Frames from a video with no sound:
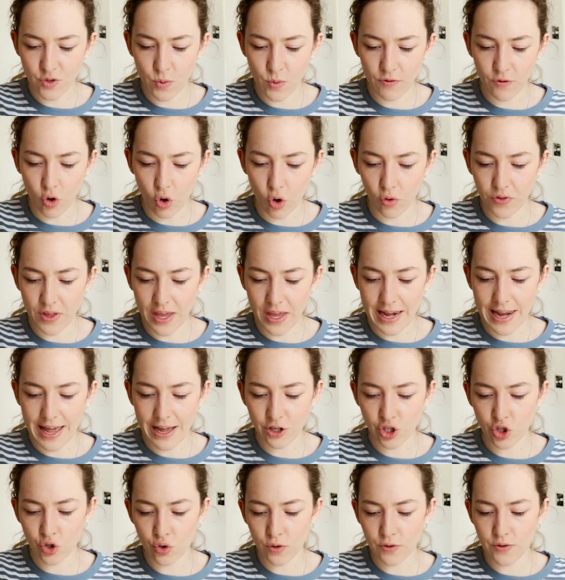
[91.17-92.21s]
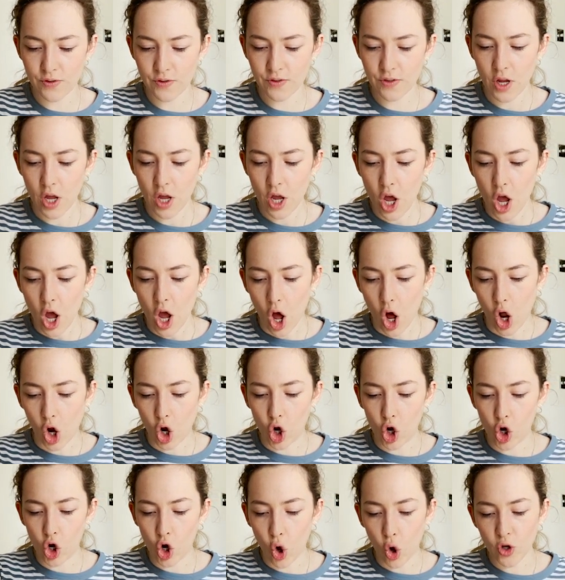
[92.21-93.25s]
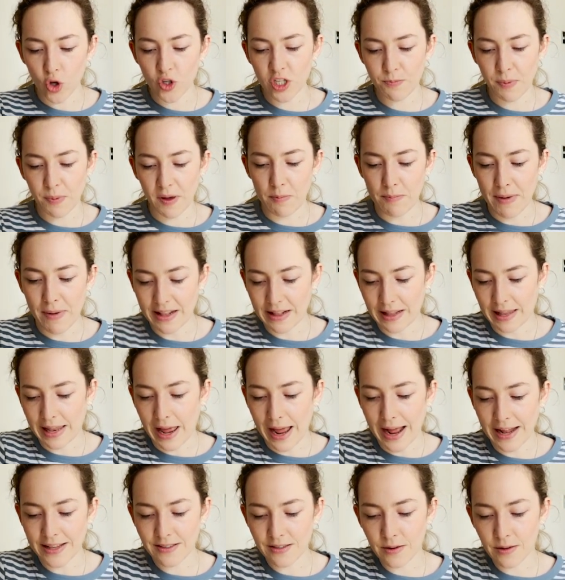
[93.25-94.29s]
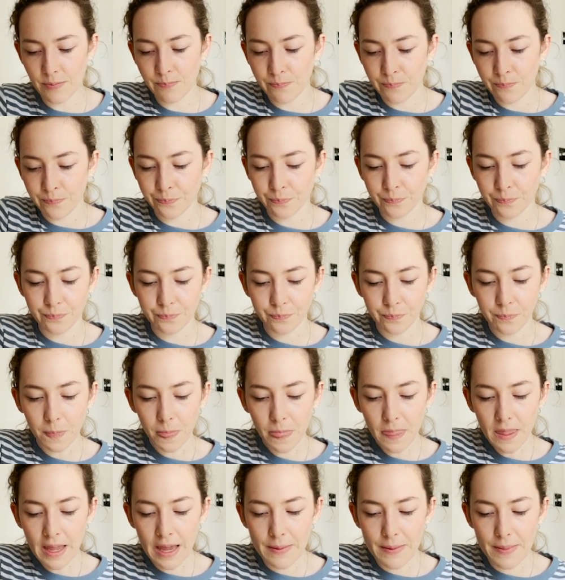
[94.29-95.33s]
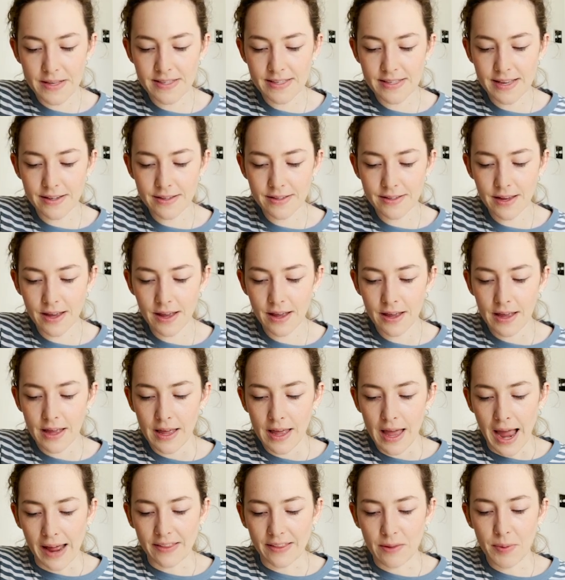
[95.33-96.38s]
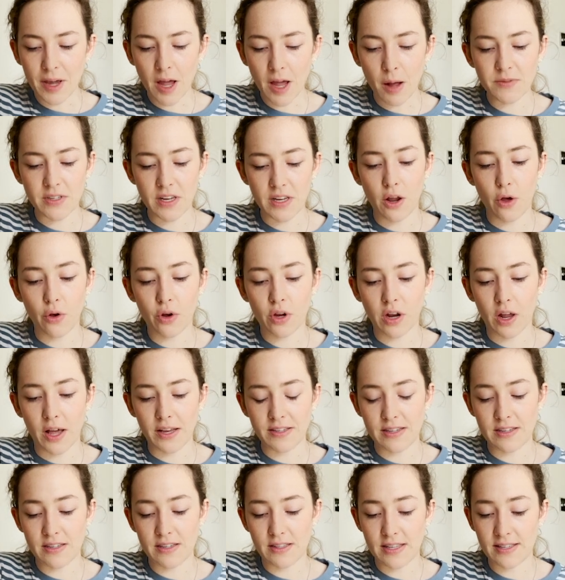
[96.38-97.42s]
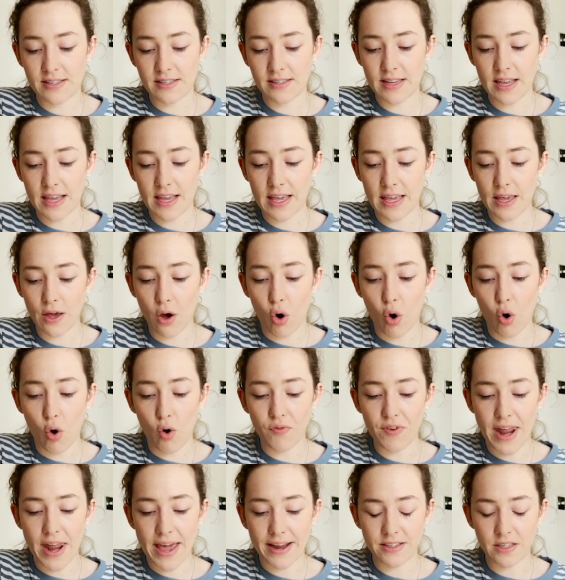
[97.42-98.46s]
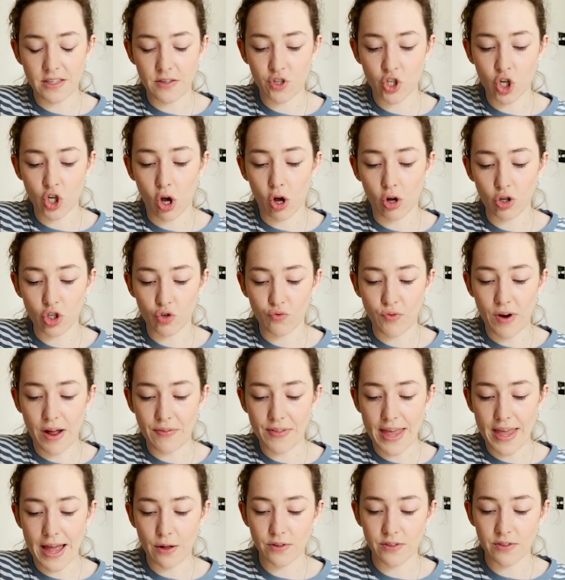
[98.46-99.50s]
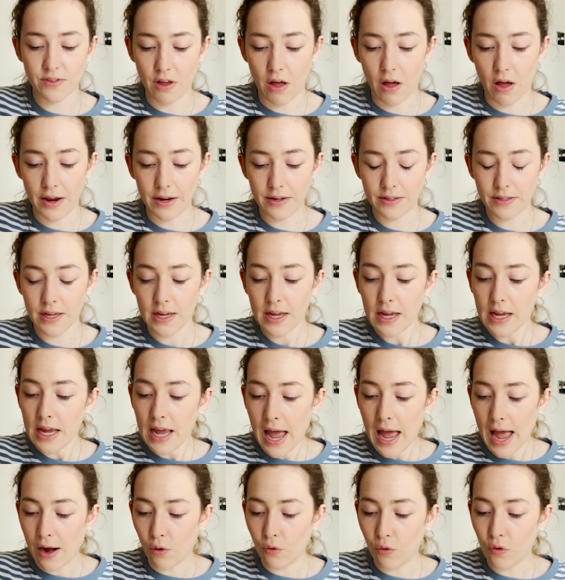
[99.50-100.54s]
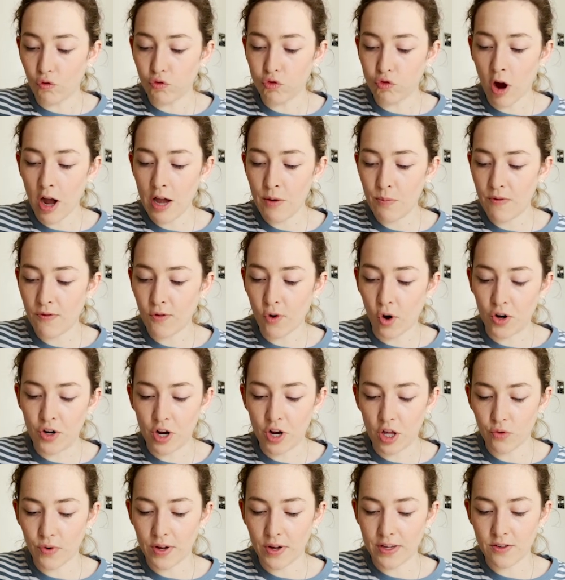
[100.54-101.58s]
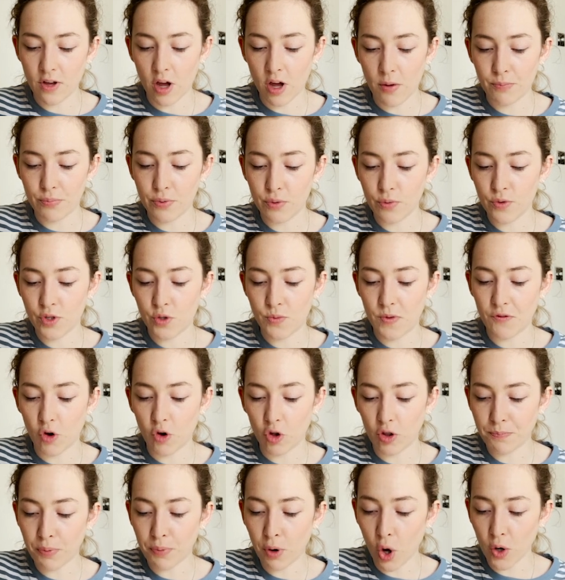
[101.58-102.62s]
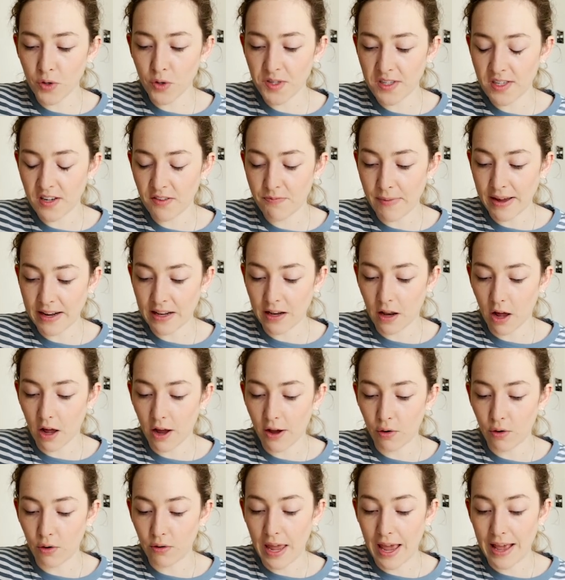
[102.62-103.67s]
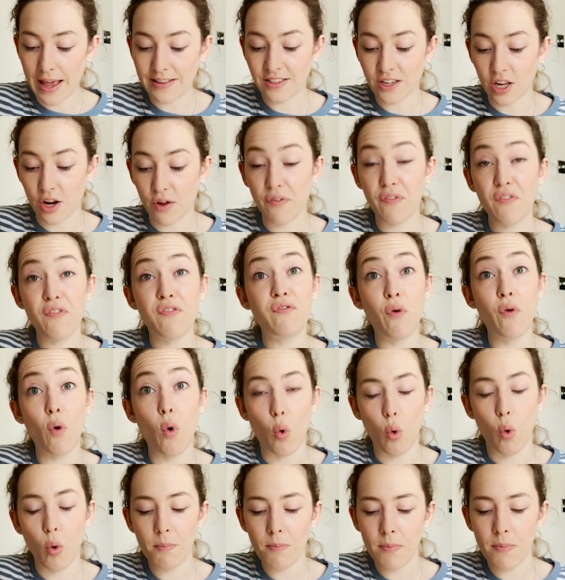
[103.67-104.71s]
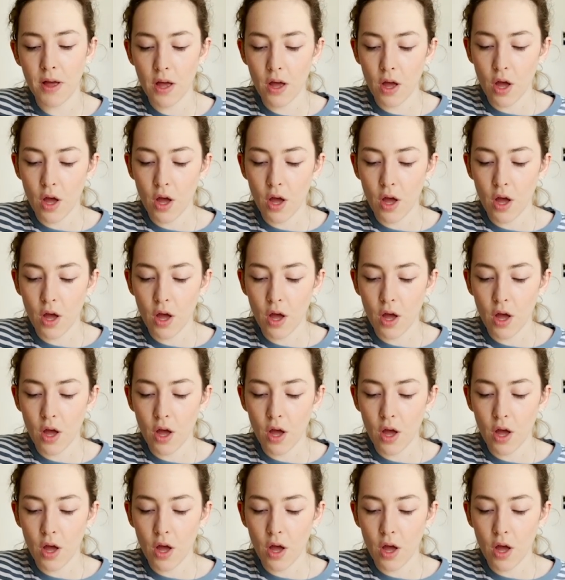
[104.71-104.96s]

we've got the electrons are lost by the metal atom in the center, and they become delocalized into the sea of negative charge around the outside. And on the right, we've got another example. So we've got the positive metal ion. It's going to form